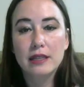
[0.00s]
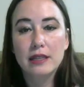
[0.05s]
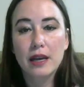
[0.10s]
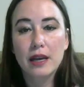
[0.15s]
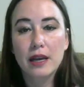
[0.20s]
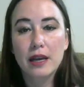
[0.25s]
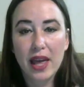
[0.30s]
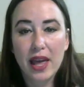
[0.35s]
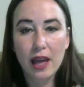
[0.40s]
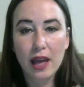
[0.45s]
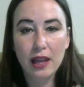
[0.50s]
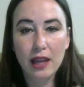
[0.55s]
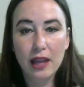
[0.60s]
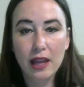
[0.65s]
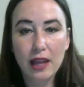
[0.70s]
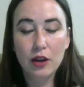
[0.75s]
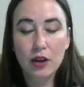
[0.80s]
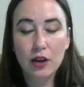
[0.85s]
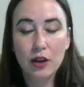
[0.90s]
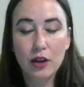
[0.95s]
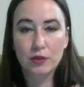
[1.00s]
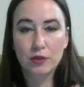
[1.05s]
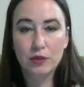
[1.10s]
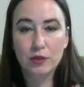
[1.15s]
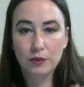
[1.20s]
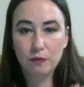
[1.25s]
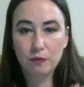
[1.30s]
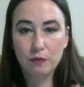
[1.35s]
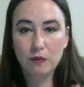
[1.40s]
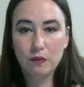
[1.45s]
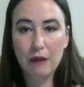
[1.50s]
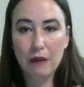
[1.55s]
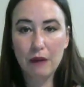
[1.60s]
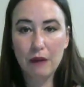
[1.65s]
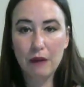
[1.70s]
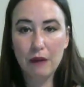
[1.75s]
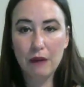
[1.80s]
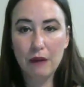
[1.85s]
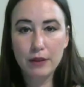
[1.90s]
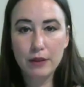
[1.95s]

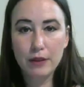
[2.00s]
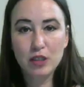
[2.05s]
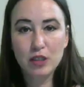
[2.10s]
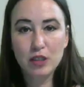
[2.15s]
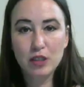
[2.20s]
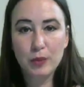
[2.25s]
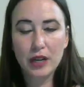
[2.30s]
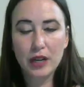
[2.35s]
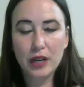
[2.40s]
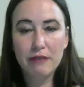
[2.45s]
for the most part,